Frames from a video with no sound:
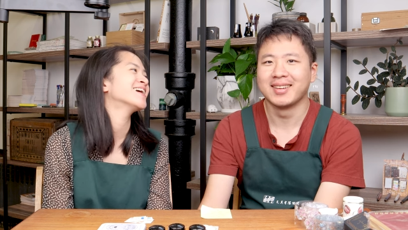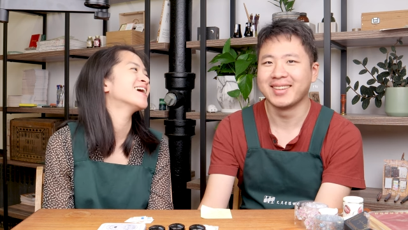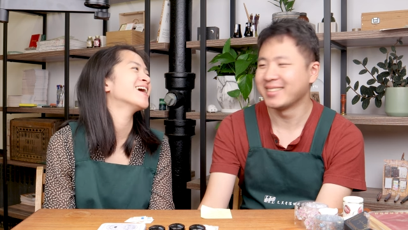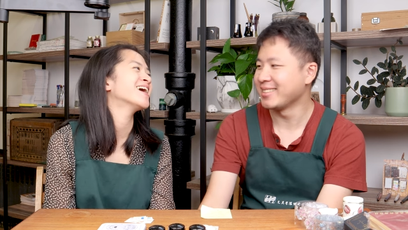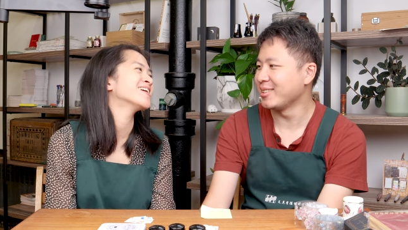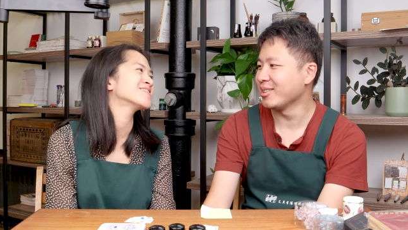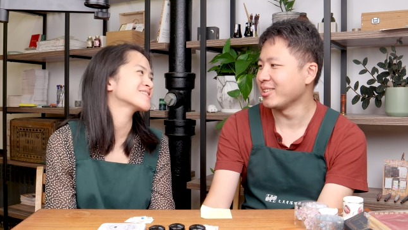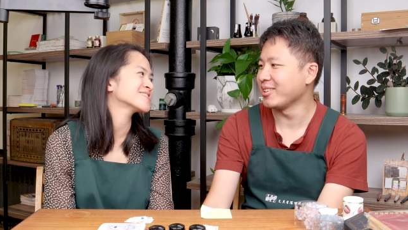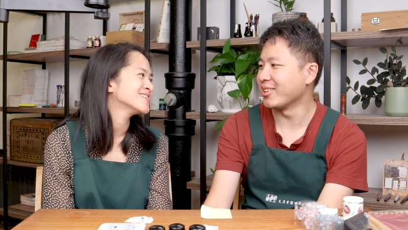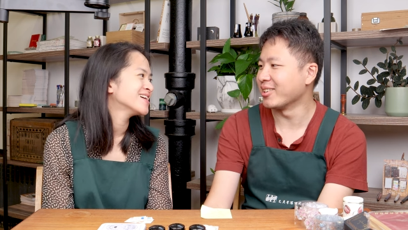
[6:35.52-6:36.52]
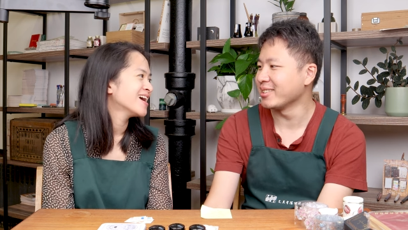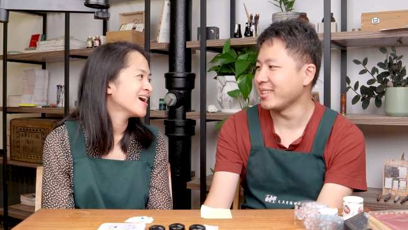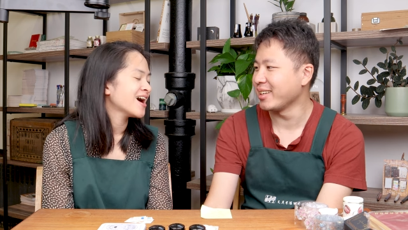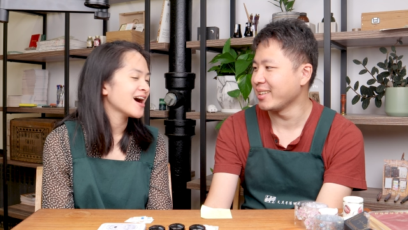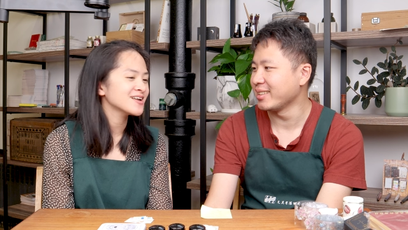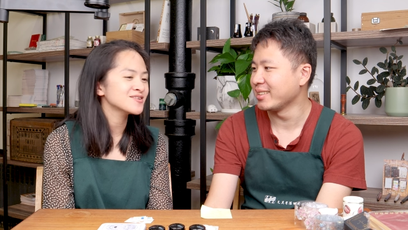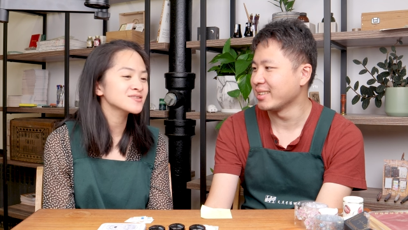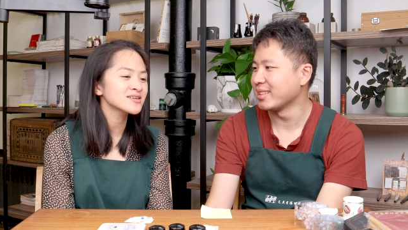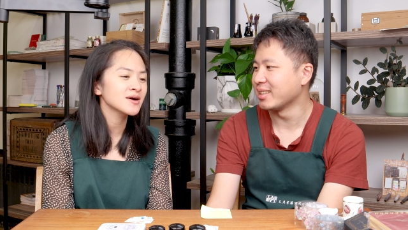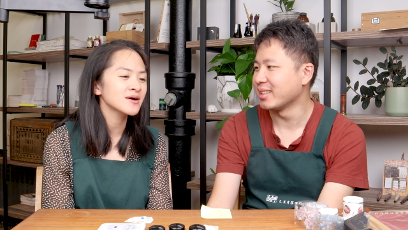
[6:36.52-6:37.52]
Speaker 1: you don't know yours yet? I
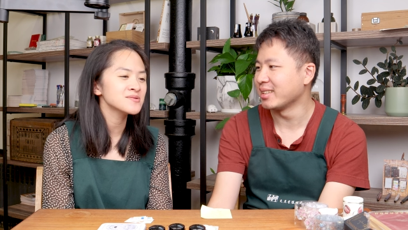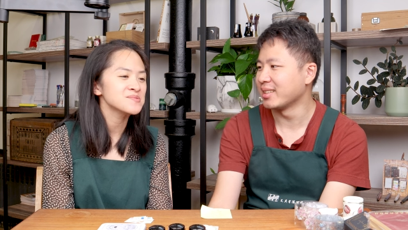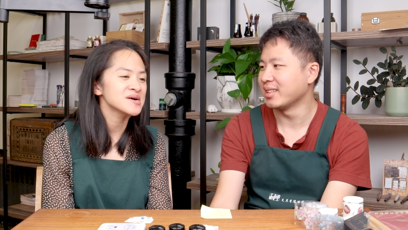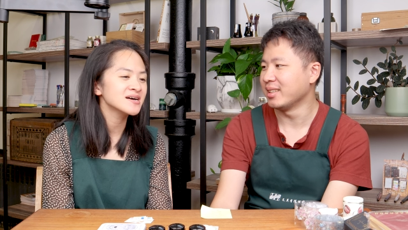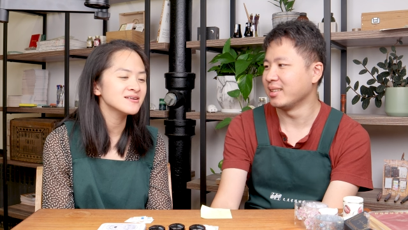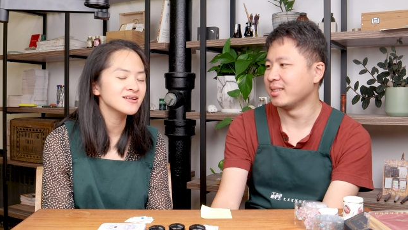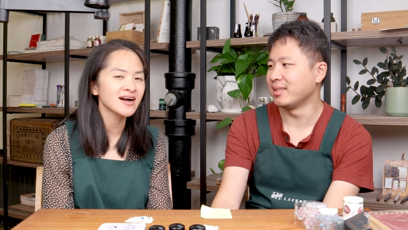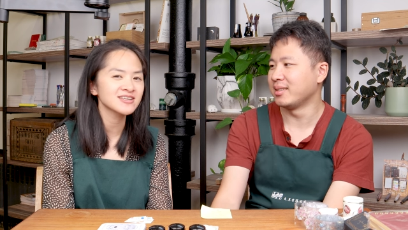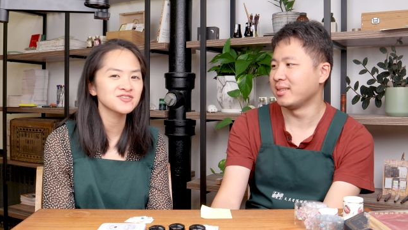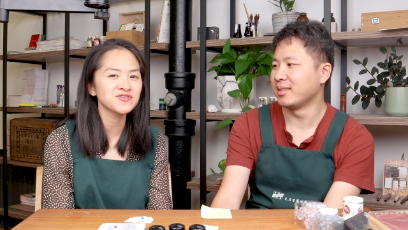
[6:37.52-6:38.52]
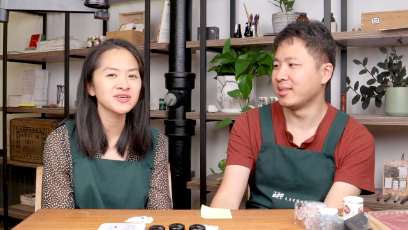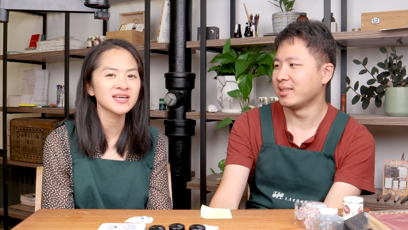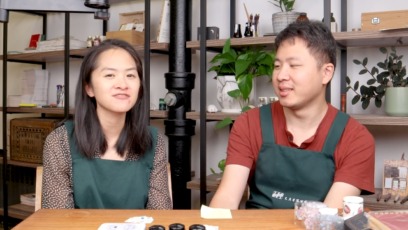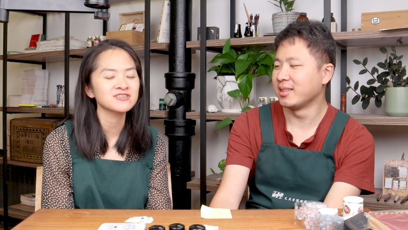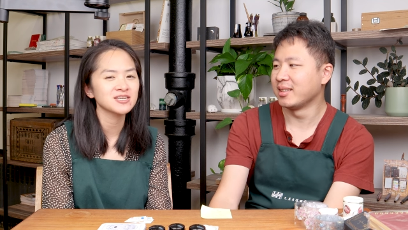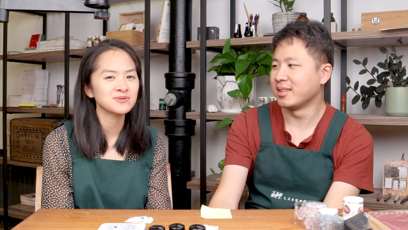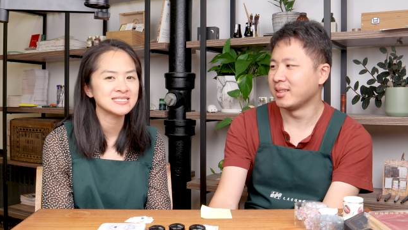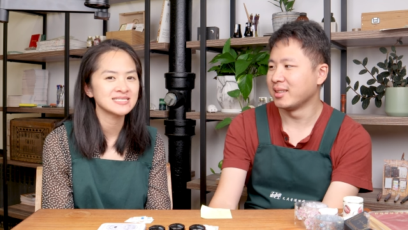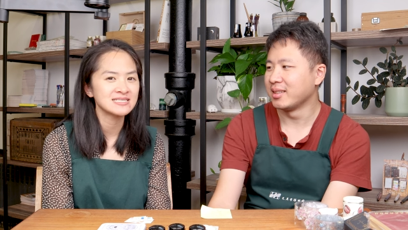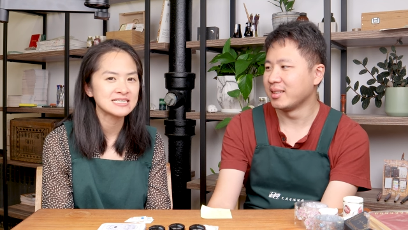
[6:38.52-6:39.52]
don't, uh, well, I just feel like every time
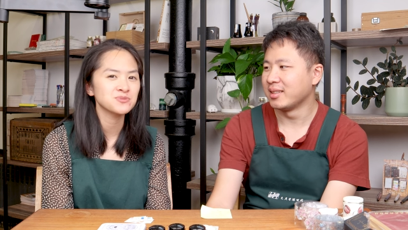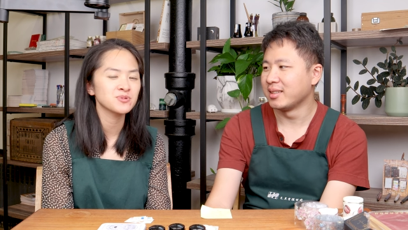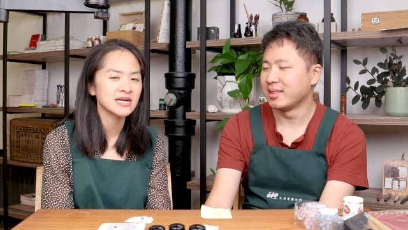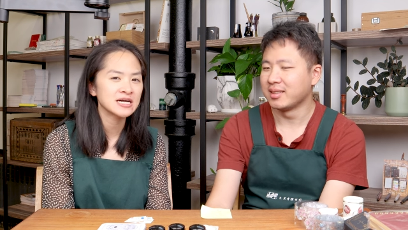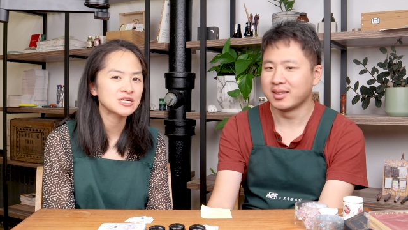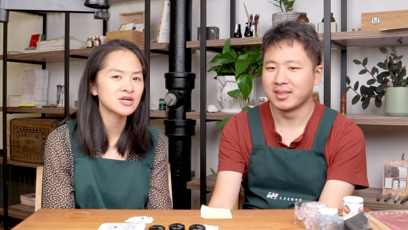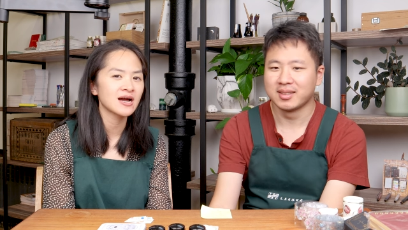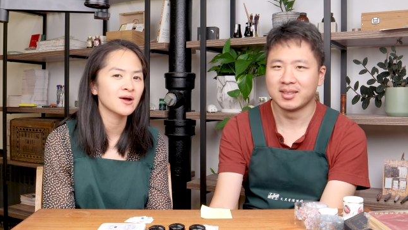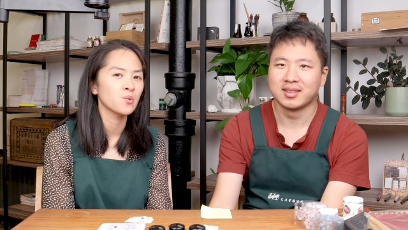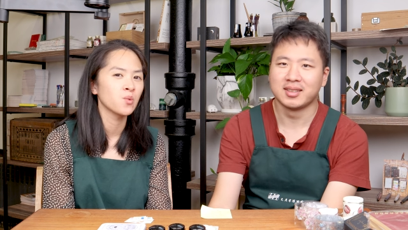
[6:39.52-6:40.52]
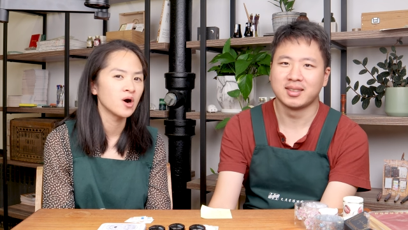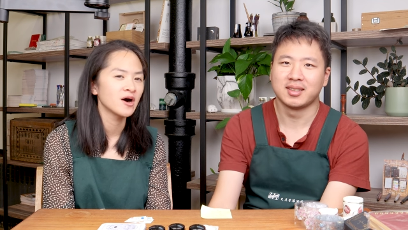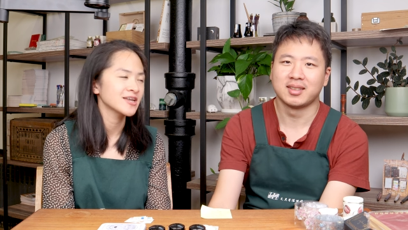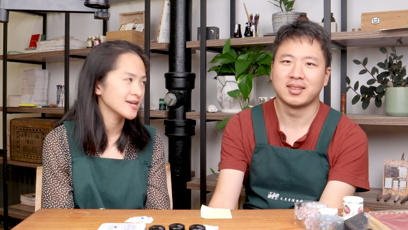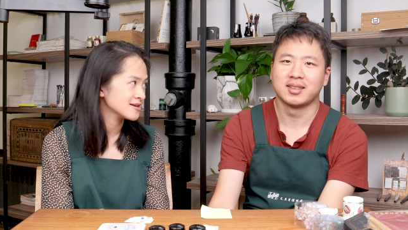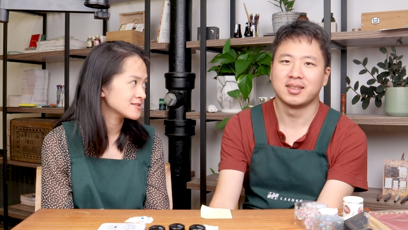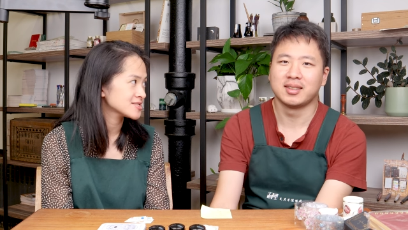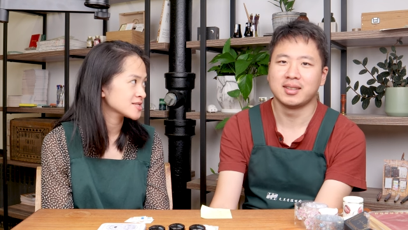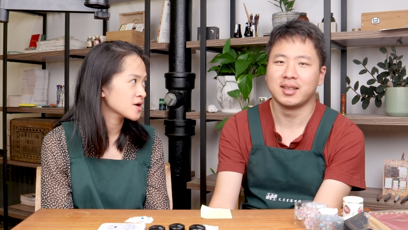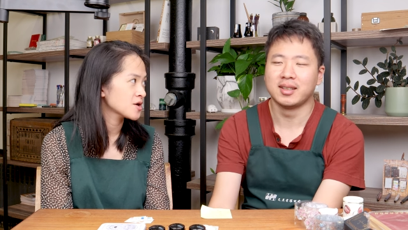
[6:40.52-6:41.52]
I see a planner, I want it.
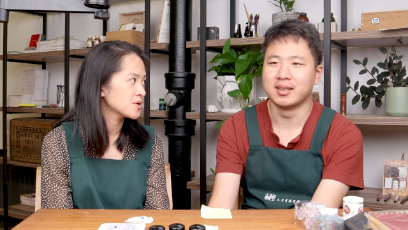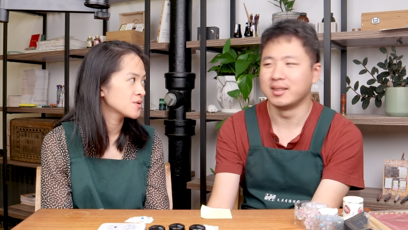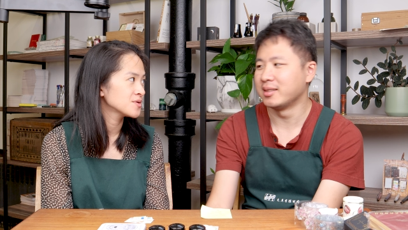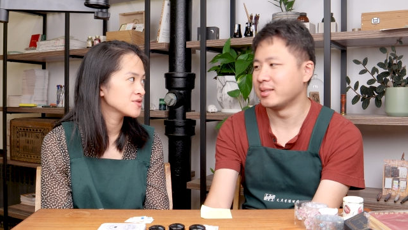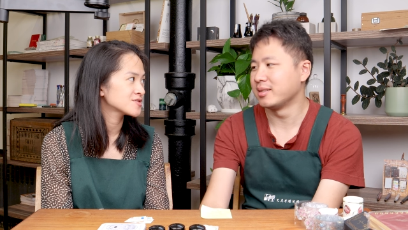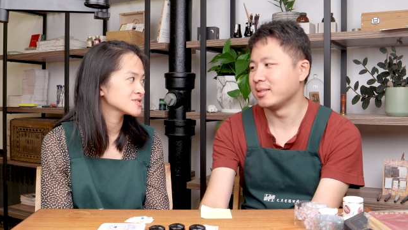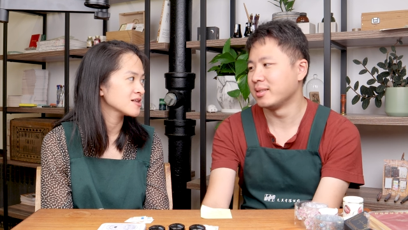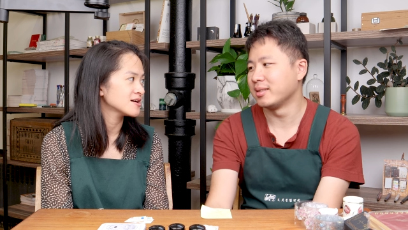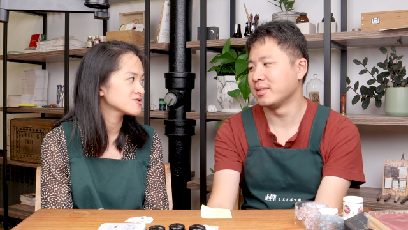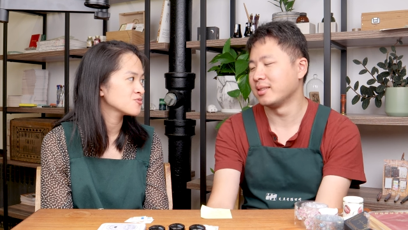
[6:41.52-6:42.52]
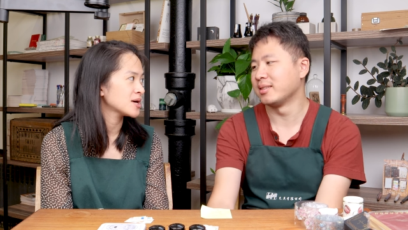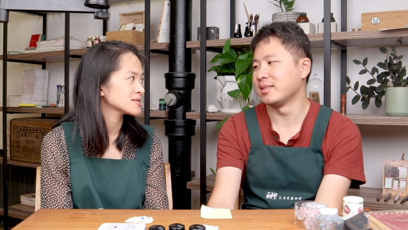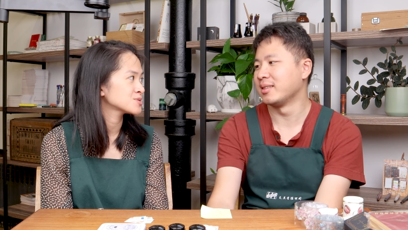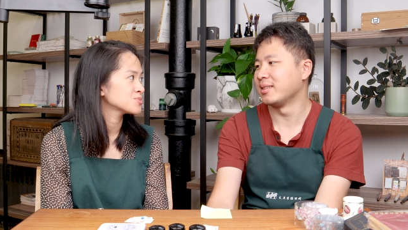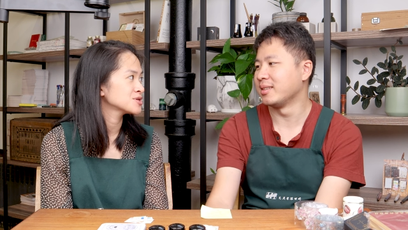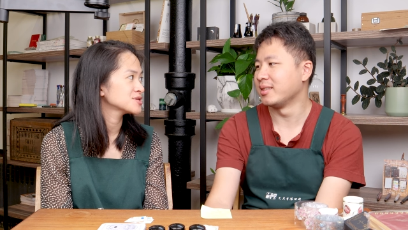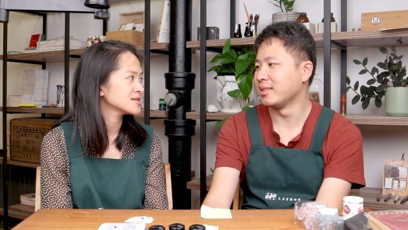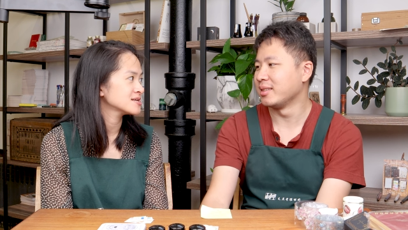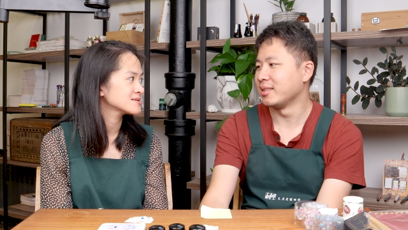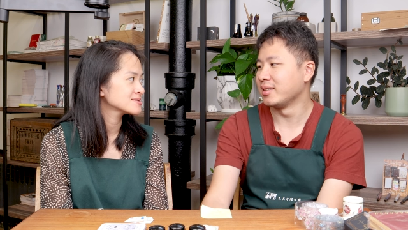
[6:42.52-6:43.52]
So mm. there's lots of
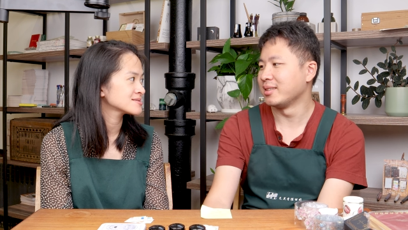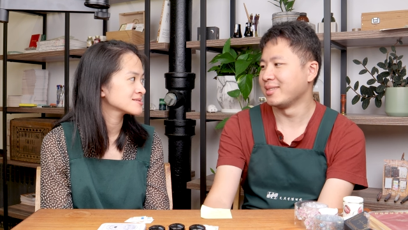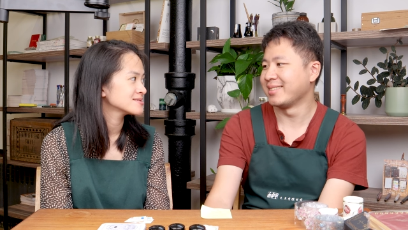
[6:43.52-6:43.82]
possibilities